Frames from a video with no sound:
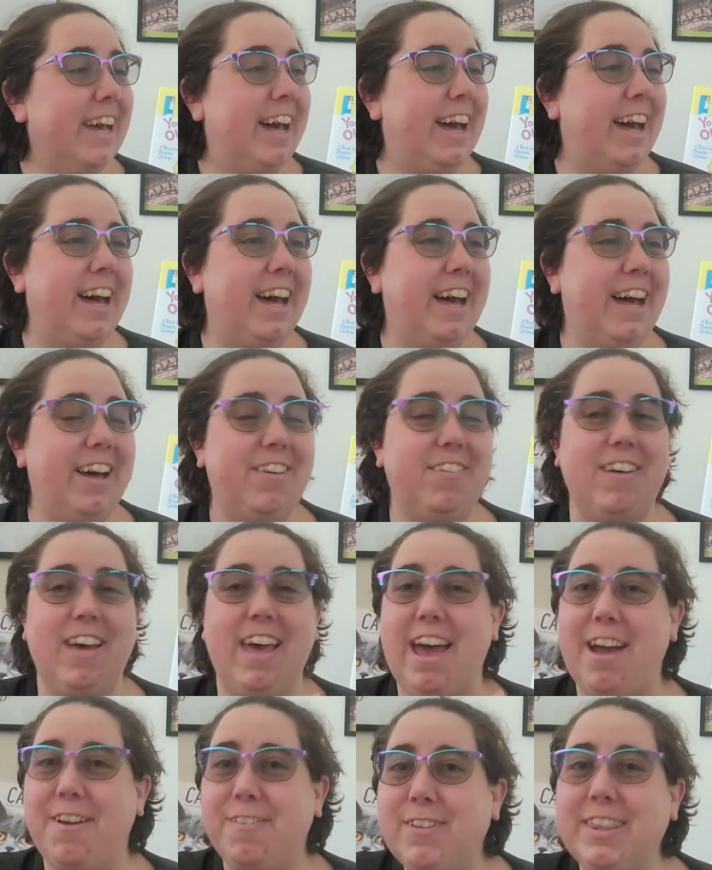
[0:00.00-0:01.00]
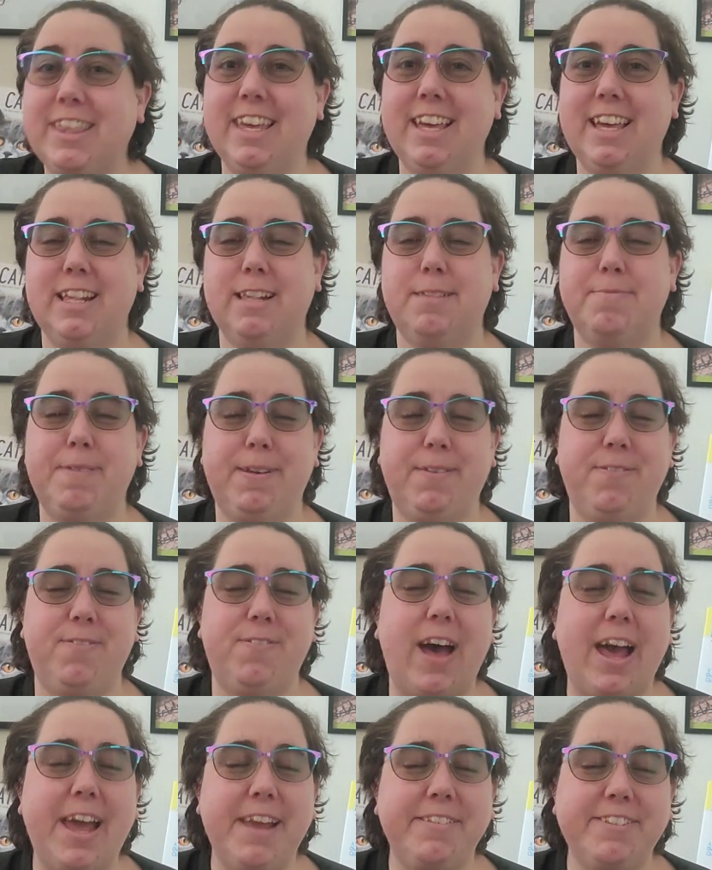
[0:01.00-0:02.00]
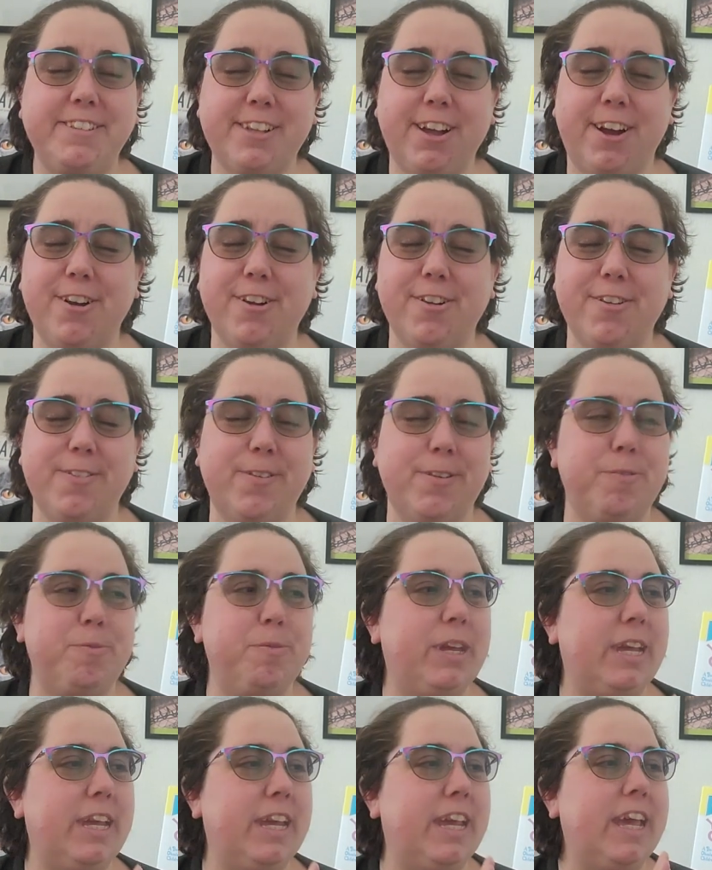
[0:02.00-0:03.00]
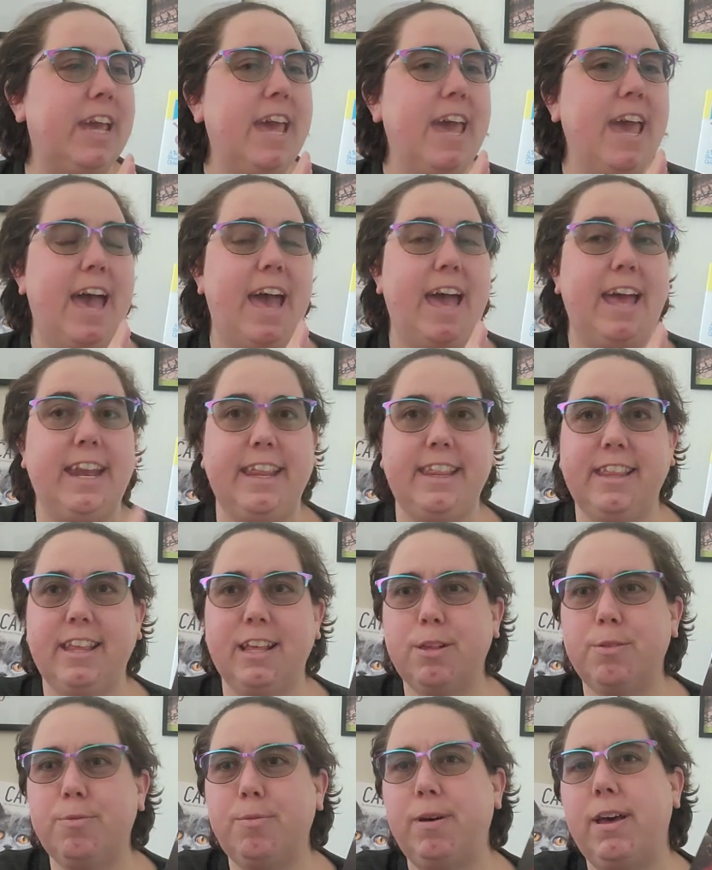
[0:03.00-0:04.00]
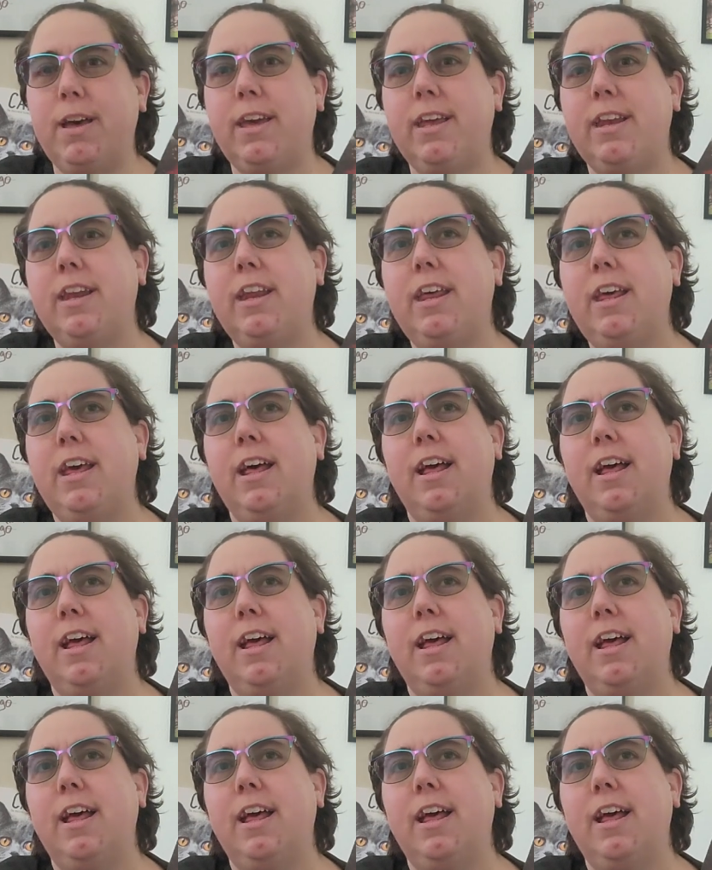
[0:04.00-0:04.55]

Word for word: Um, everything has been five stars for me, and in this one,